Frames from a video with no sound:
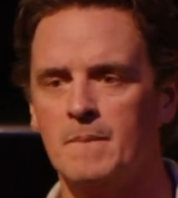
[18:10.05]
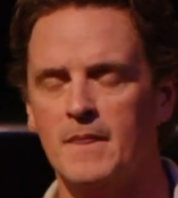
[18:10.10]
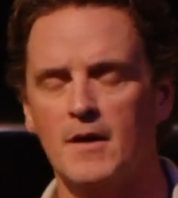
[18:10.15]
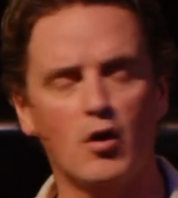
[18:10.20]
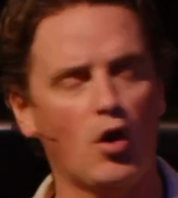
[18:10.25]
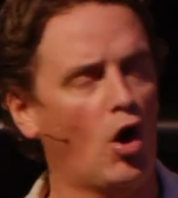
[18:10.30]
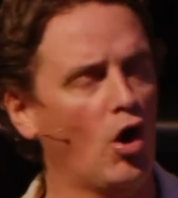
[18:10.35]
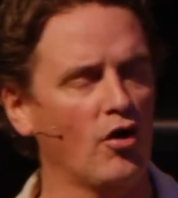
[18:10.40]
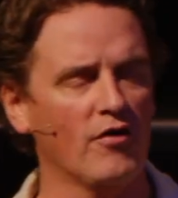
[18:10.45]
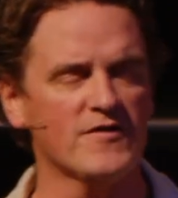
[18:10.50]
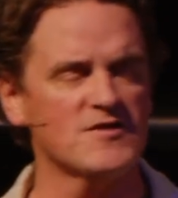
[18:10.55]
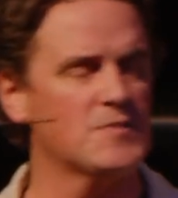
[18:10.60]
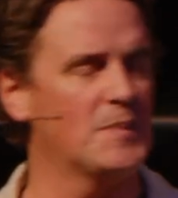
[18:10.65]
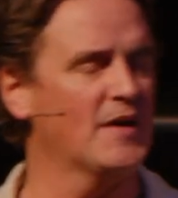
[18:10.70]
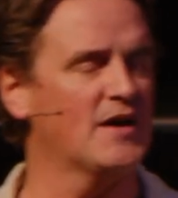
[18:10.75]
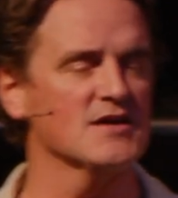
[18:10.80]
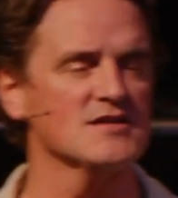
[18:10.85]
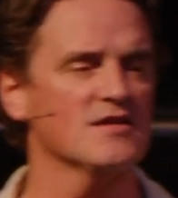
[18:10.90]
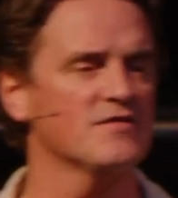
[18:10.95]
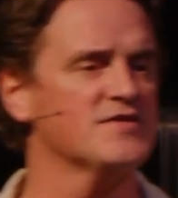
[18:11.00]
That all of us,
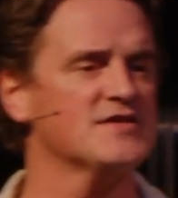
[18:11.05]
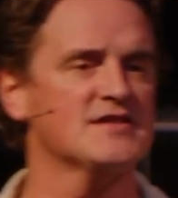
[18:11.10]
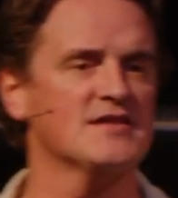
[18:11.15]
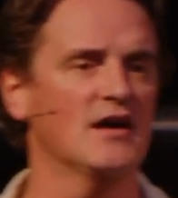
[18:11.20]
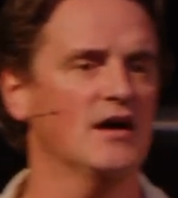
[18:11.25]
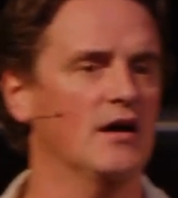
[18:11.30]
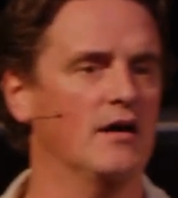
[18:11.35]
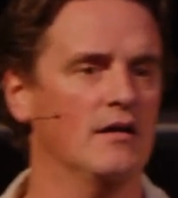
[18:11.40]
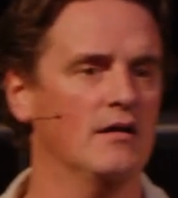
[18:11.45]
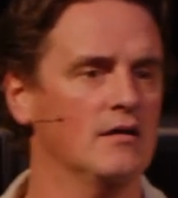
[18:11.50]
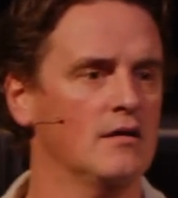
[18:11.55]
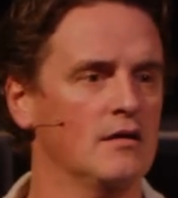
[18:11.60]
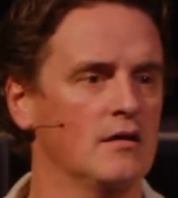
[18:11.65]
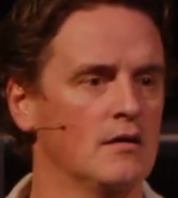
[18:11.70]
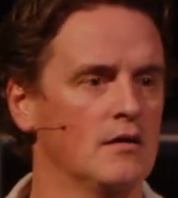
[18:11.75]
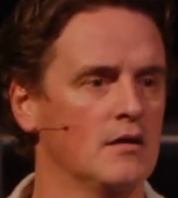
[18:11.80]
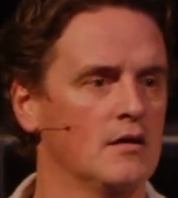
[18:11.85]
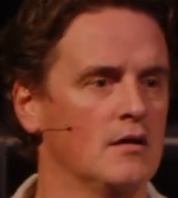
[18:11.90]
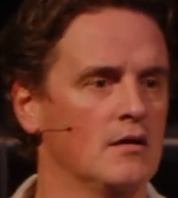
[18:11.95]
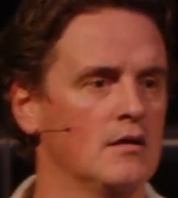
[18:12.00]
because of sin,
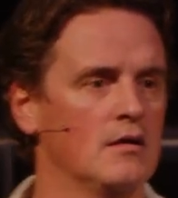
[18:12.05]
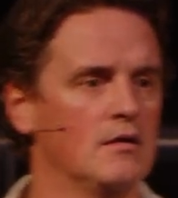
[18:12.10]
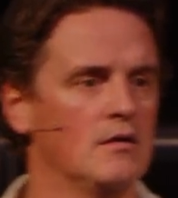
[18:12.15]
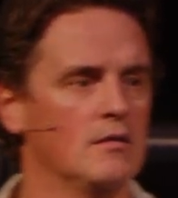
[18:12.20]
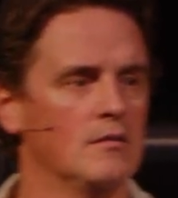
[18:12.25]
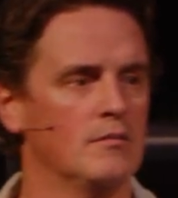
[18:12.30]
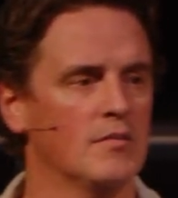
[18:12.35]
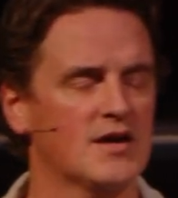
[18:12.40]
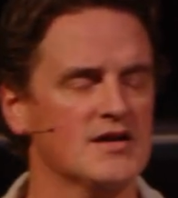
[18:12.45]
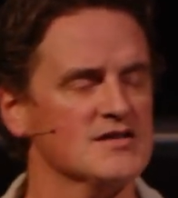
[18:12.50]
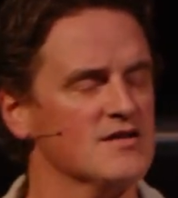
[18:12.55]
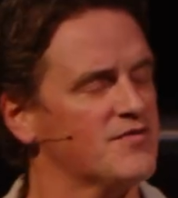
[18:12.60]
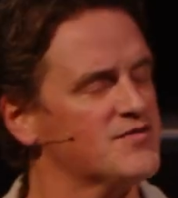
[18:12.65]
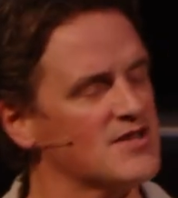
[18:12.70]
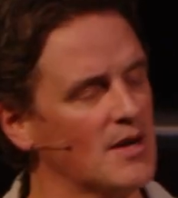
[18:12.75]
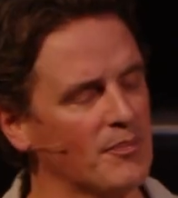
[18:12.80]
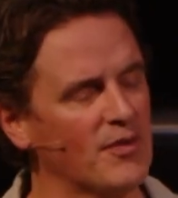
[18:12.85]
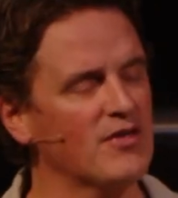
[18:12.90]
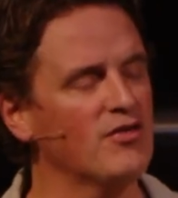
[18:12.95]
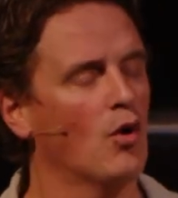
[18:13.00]
because of
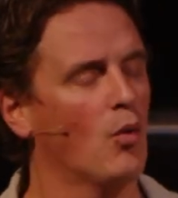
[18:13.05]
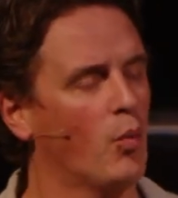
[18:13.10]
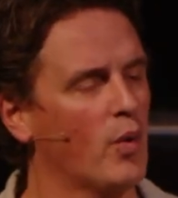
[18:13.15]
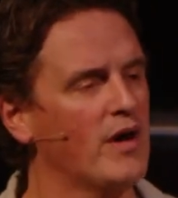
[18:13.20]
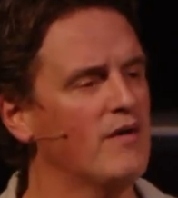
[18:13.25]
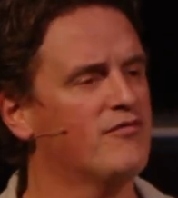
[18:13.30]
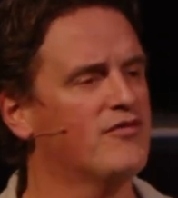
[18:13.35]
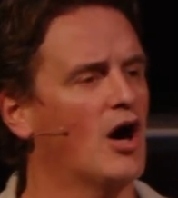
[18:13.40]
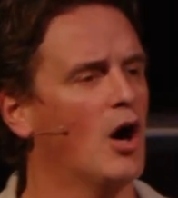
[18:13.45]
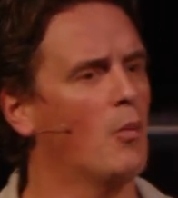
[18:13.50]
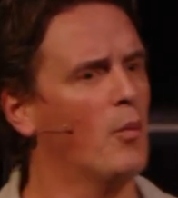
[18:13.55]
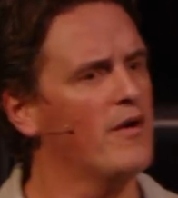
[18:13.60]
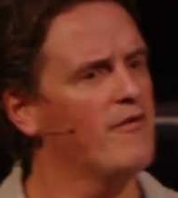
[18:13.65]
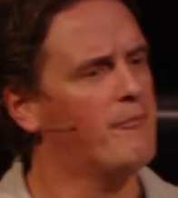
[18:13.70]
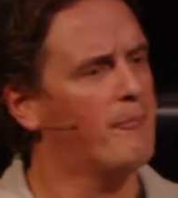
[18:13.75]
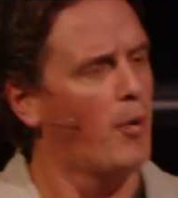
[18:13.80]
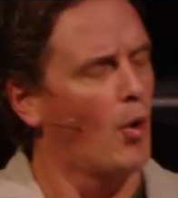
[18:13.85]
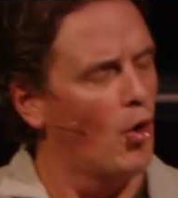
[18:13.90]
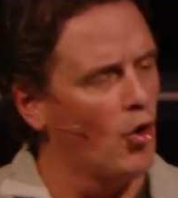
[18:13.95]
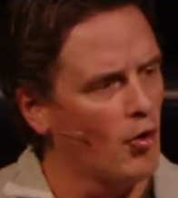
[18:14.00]
something that we've done,
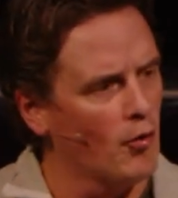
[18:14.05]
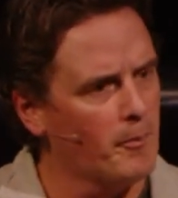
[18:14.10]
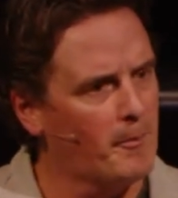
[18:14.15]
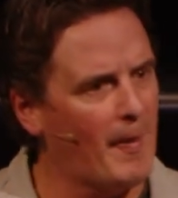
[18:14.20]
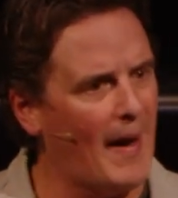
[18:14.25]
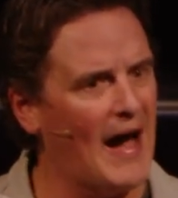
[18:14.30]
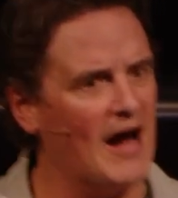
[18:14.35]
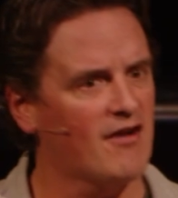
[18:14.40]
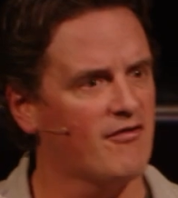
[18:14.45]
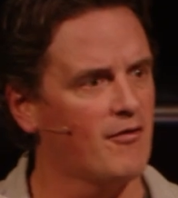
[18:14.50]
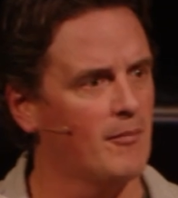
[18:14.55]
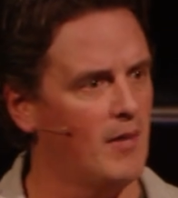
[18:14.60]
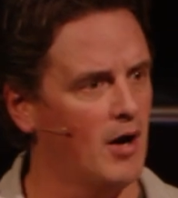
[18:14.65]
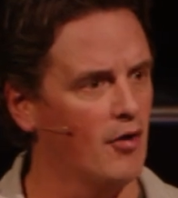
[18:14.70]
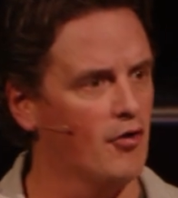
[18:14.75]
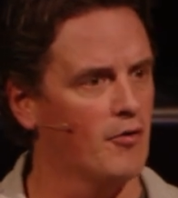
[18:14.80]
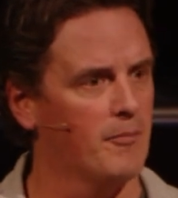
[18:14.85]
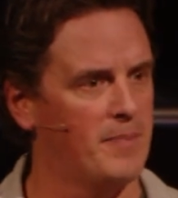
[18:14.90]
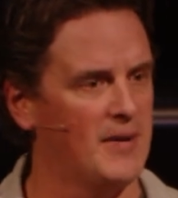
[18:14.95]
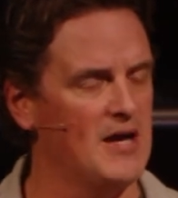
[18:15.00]
we've pulled back from
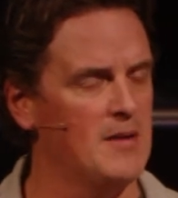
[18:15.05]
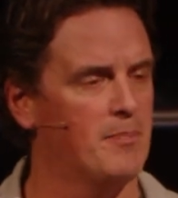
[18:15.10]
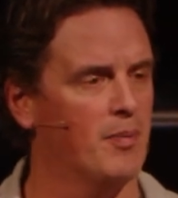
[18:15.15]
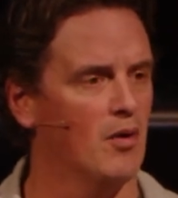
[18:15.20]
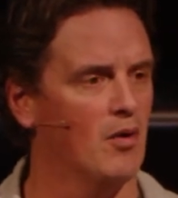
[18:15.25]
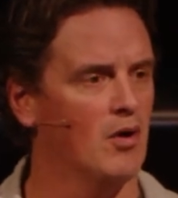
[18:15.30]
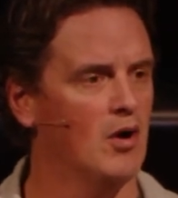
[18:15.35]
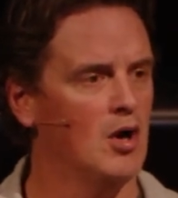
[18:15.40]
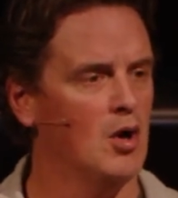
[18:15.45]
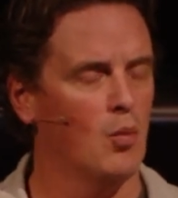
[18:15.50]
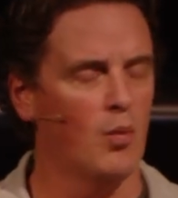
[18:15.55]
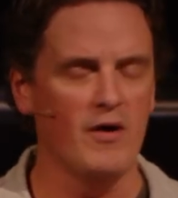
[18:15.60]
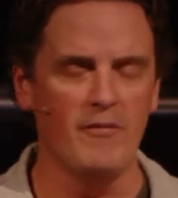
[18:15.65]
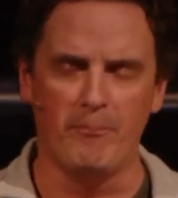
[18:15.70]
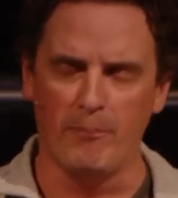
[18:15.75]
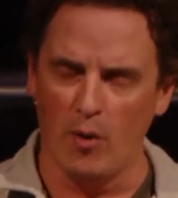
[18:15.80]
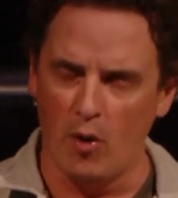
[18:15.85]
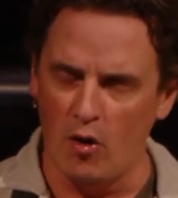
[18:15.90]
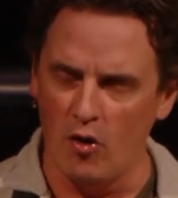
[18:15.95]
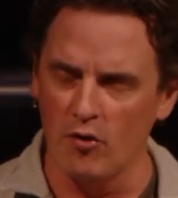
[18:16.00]
other people.
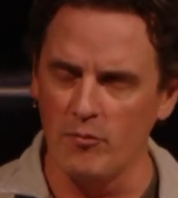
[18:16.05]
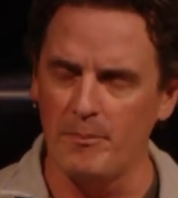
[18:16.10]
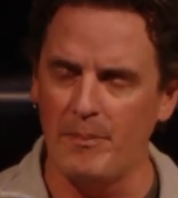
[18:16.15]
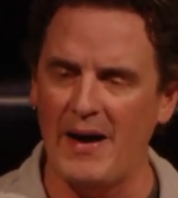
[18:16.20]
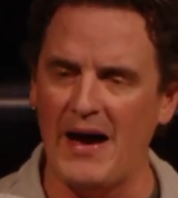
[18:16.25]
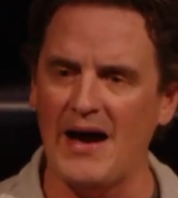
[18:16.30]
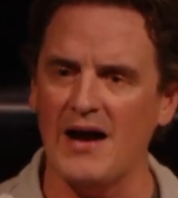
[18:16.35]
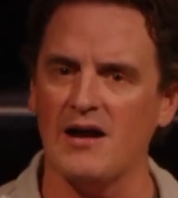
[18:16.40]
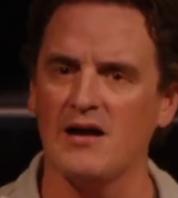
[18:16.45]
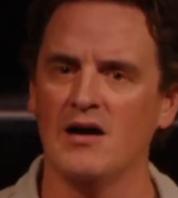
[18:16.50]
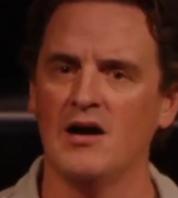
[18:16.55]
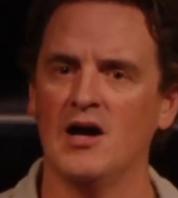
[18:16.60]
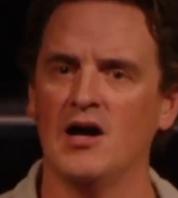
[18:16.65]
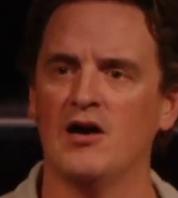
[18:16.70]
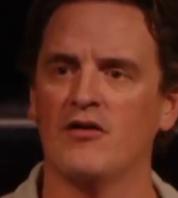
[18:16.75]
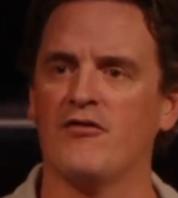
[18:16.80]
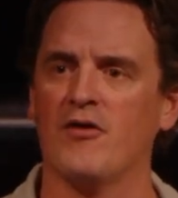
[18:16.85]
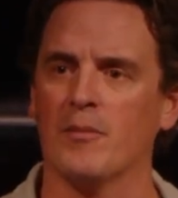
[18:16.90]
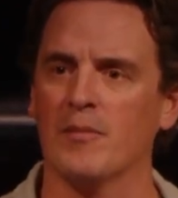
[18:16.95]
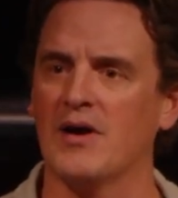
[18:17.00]
We've pulled back
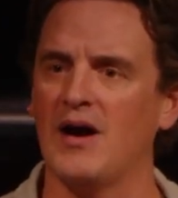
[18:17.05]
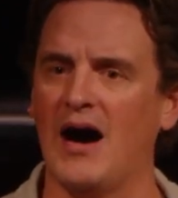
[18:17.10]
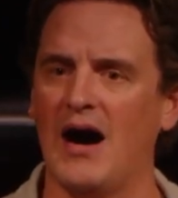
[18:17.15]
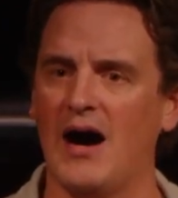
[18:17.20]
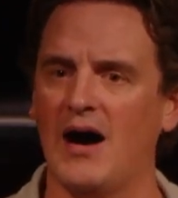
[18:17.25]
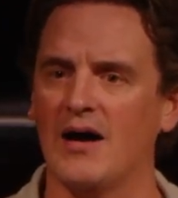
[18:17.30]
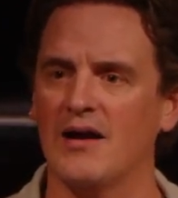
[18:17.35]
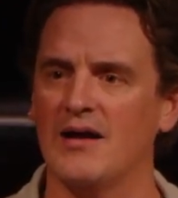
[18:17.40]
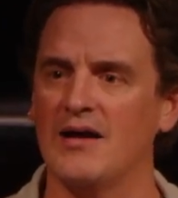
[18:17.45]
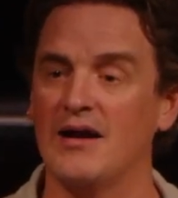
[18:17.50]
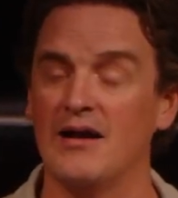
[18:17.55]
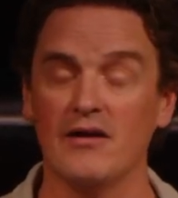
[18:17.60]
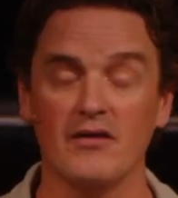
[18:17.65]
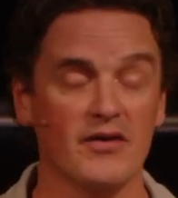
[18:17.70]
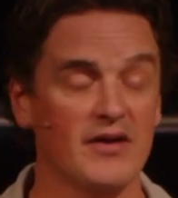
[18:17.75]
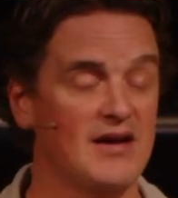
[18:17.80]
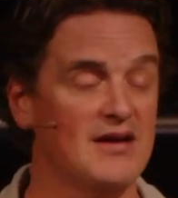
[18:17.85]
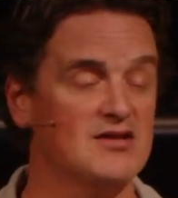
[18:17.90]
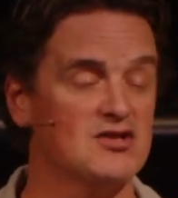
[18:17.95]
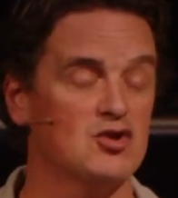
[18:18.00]
from God, and it
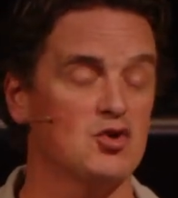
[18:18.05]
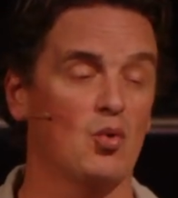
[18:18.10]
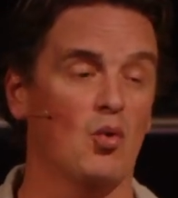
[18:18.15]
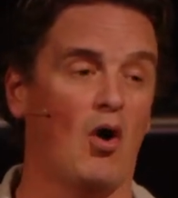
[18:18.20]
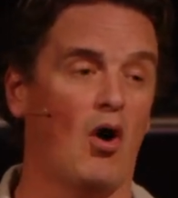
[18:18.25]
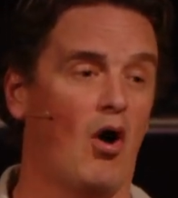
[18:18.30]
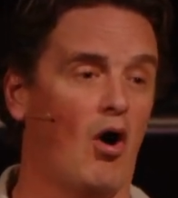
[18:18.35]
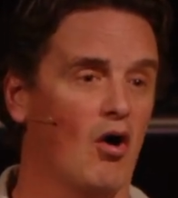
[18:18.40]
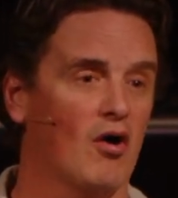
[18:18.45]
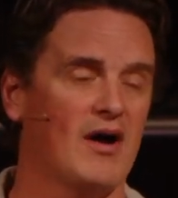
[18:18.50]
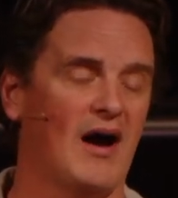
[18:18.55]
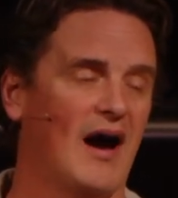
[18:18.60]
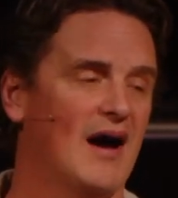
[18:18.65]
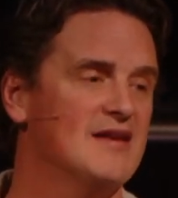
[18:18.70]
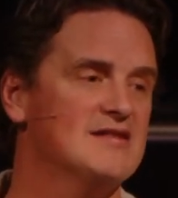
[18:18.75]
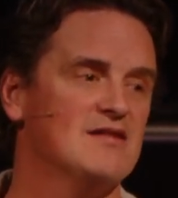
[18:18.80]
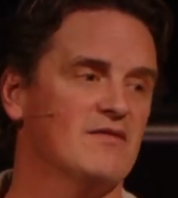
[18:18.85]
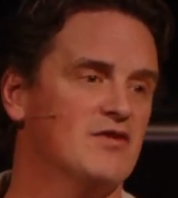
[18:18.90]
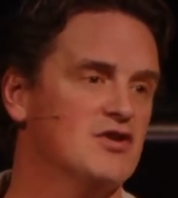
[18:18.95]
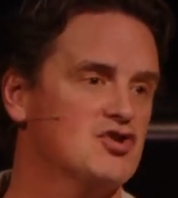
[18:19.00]
leads to all
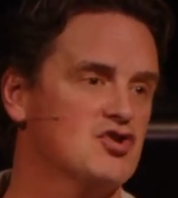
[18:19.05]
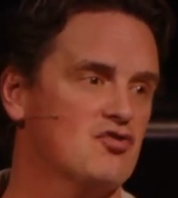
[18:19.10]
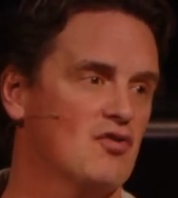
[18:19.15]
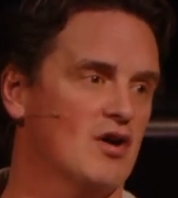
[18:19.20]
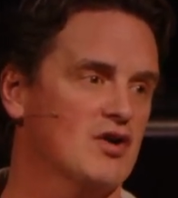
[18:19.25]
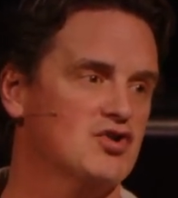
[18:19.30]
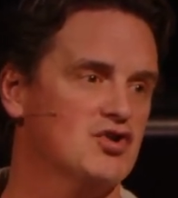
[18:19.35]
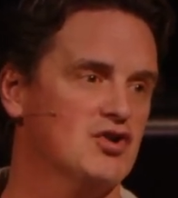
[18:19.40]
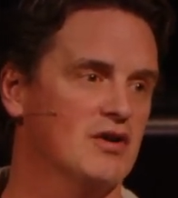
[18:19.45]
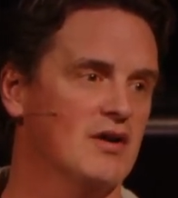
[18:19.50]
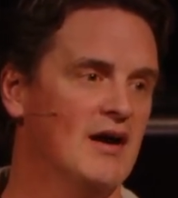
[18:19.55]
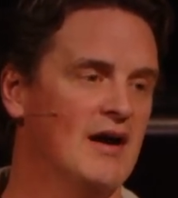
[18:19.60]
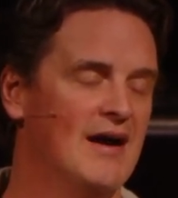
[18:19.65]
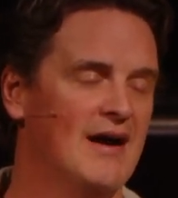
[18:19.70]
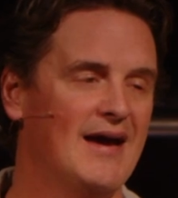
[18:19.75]
kinds of destruction.